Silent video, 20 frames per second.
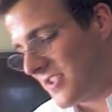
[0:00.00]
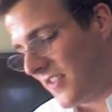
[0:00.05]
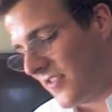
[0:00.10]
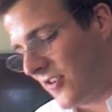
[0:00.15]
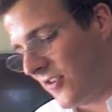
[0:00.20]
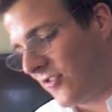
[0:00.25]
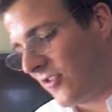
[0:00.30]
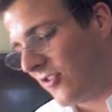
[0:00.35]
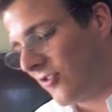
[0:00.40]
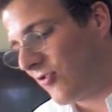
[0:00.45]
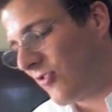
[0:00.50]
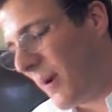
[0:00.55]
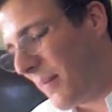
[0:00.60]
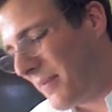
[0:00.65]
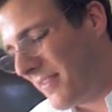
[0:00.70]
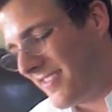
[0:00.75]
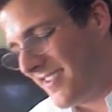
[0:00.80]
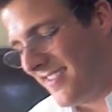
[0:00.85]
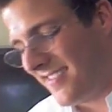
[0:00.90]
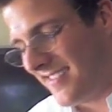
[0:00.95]
that there's
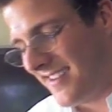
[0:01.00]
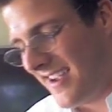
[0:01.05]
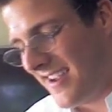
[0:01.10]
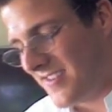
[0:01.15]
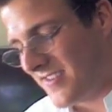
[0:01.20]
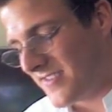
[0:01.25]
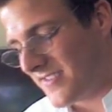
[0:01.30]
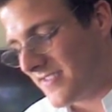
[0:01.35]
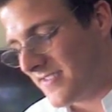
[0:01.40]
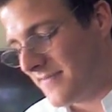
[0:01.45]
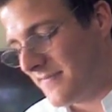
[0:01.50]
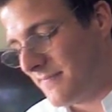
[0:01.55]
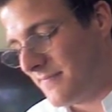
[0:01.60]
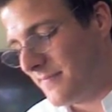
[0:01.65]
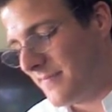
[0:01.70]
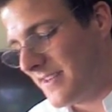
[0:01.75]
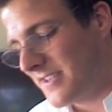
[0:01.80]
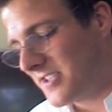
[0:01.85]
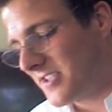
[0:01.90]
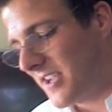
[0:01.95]
discrepancies in ages,
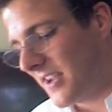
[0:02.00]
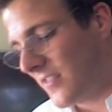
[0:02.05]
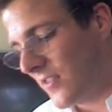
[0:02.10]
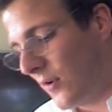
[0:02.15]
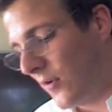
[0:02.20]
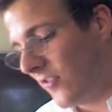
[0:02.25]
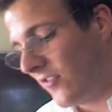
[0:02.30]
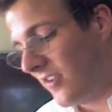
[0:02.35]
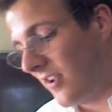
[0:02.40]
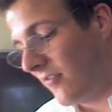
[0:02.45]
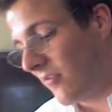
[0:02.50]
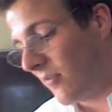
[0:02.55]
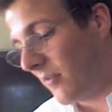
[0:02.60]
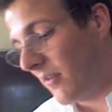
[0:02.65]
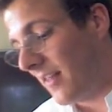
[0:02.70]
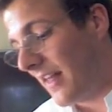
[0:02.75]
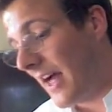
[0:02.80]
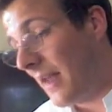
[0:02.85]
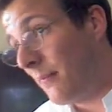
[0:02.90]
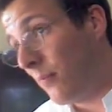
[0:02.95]
much like those seen from
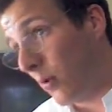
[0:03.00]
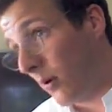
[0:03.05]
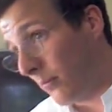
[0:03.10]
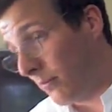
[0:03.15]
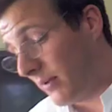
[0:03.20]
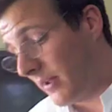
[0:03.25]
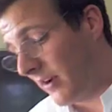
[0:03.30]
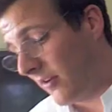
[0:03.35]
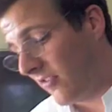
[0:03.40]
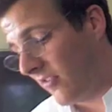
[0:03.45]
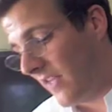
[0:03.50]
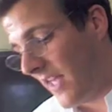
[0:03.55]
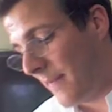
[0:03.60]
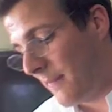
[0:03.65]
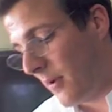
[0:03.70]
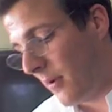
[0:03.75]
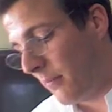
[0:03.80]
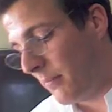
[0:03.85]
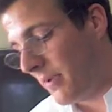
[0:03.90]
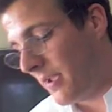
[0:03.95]
the Latin-born players in the
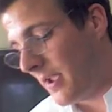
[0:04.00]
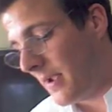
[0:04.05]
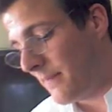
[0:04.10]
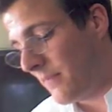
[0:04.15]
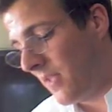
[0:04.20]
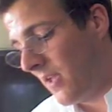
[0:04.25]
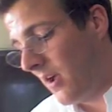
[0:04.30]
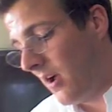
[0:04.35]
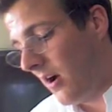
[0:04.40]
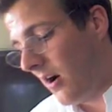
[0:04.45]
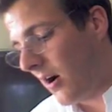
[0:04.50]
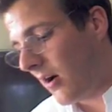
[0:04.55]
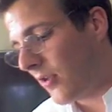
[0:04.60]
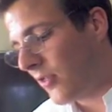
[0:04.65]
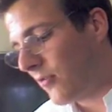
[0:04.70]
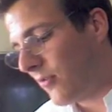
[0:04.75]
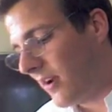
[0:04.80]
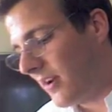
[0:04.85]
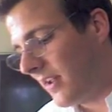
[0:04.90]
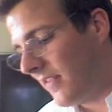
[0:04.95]
MLB, are
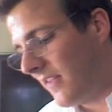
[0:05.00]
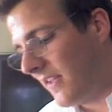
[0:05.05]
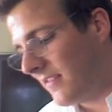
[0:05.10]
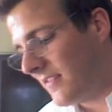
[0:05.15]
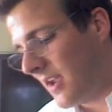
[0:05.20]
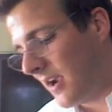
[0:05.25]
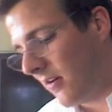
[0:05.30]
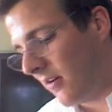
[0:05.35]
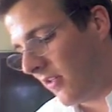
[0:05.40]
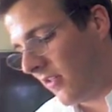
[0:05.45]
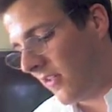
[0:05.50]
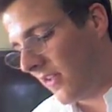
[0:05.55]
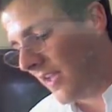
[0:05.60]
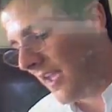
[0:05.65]
threatening the integrity of the